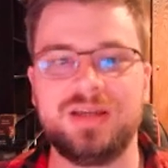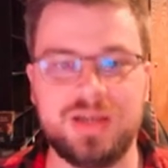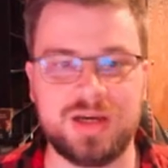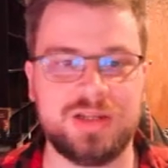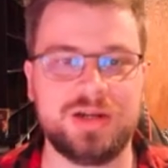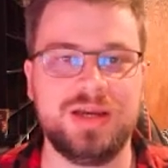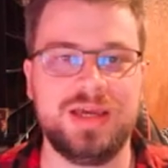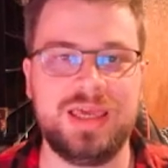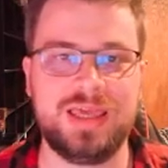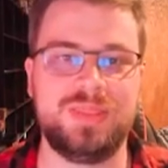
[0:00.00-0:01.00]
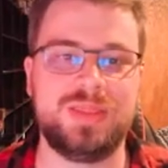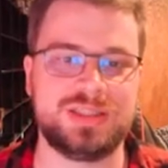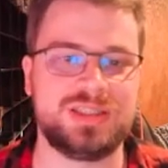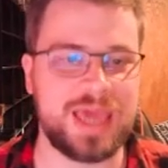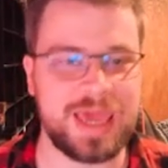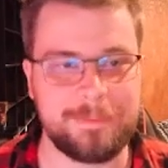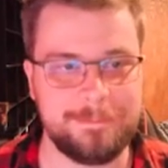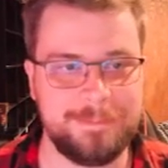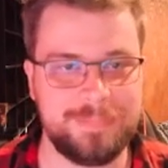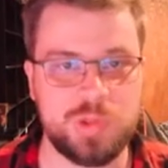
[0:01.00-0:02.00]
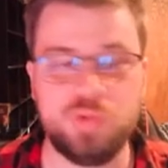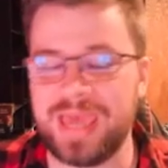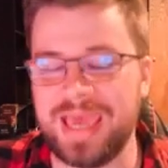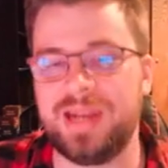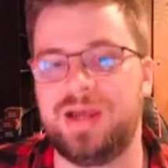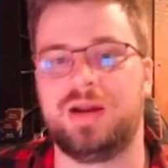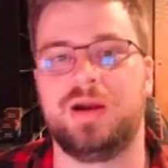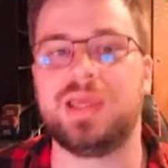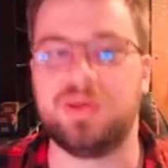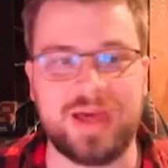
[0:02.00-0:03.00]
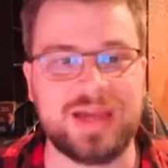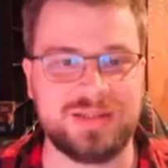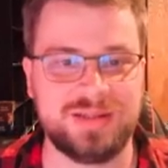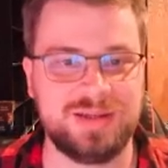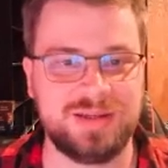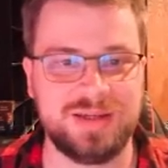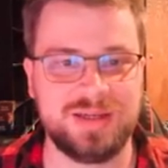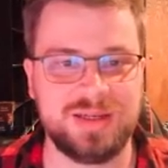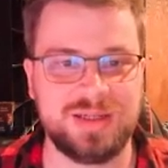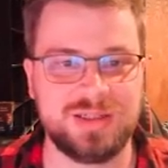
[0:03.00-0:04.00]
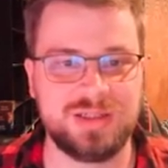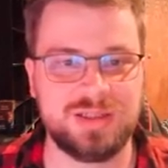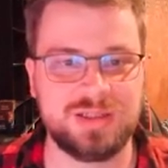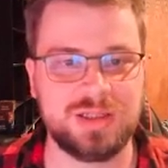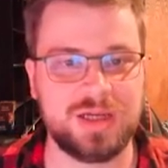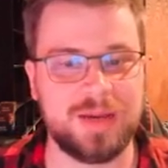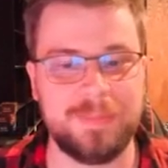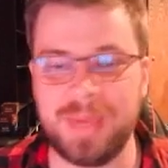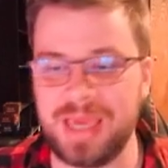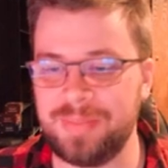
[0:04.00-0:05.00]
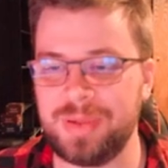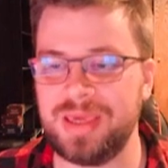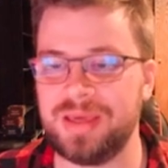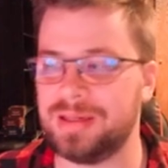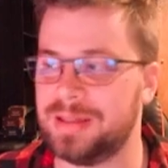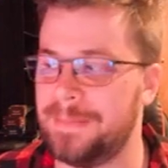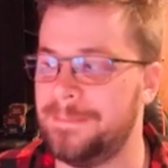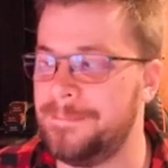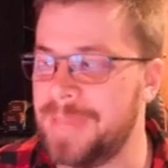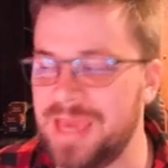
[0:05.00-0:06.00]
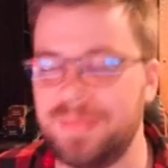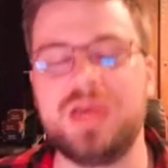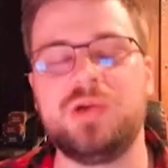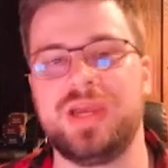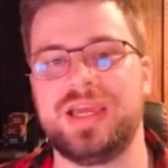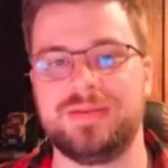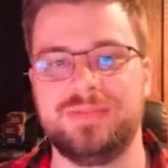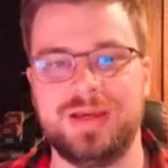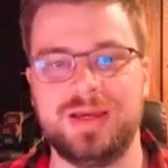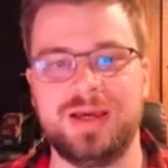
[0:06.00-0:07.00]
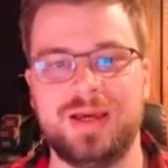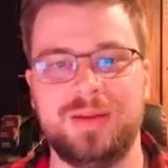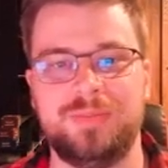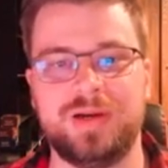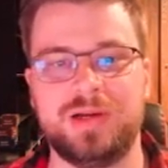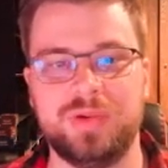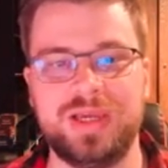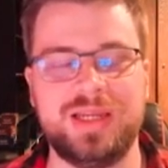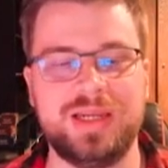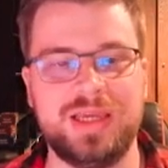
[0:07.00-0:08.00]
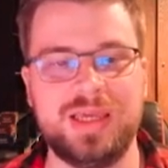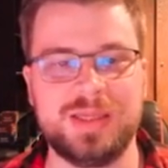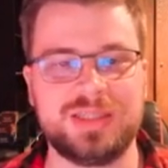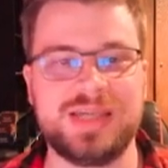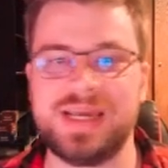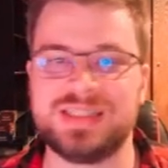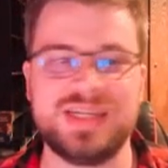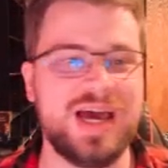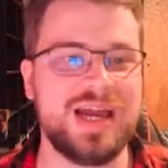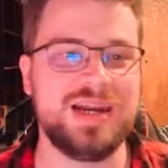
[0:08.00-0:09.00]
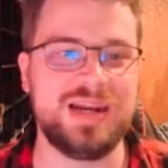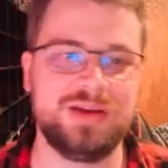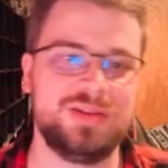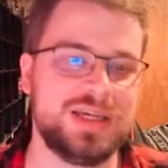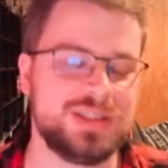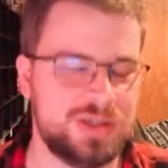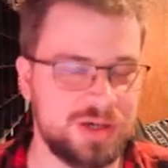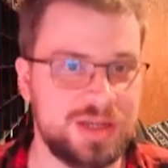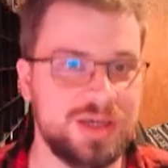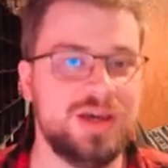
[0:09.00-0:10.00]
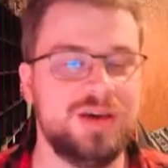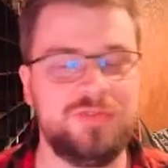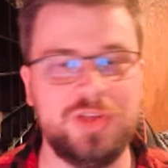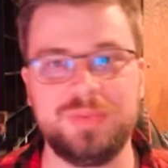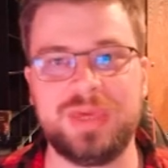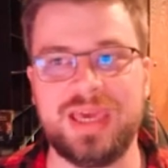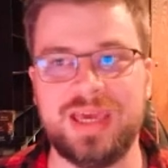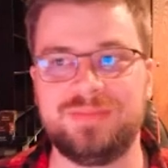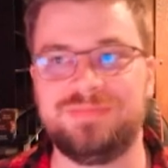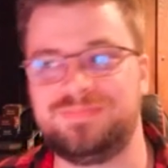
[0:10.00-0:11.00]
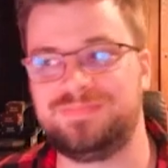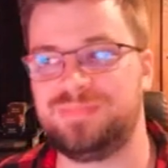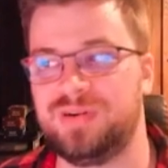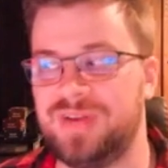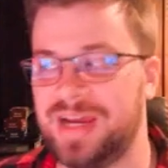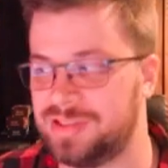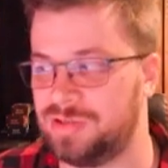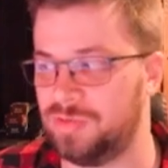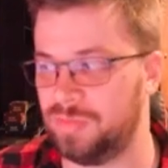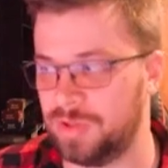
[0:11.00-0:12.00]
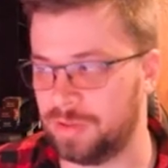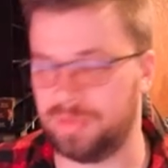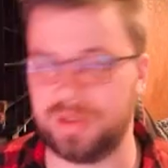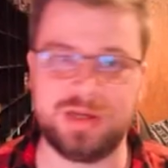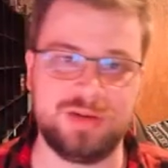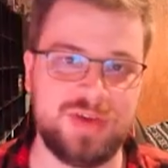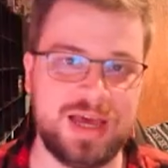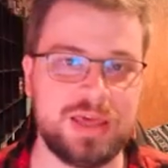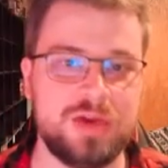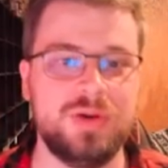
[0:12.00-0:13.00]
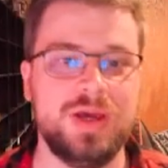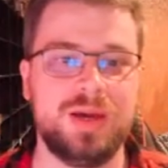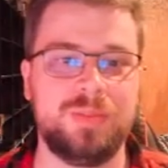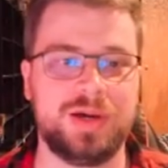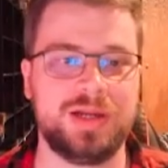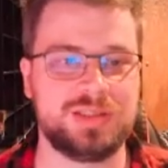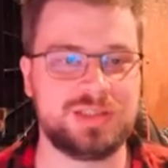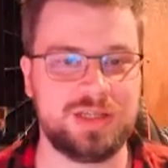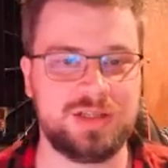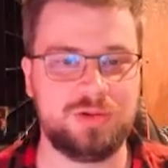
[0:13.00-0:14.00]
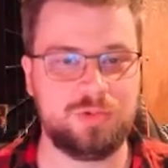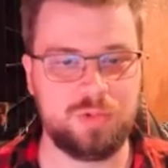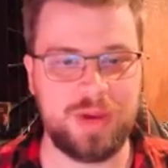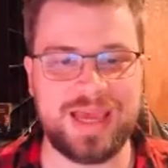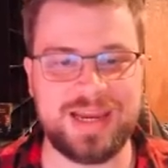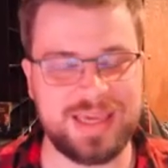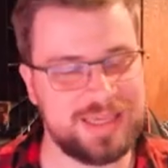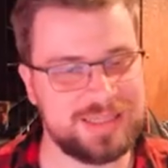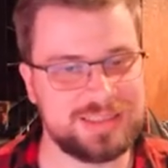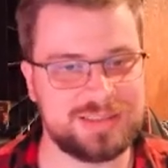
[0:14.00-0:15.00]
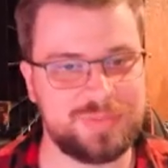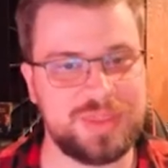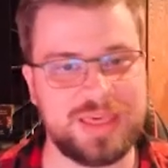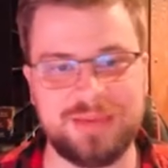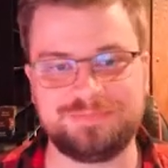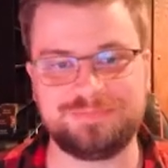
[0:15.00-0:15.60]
color in this game. You cannot argue that. Maybe green. But green in this set is not nearly as good. Film Kid provides, pretty good value, but still red is the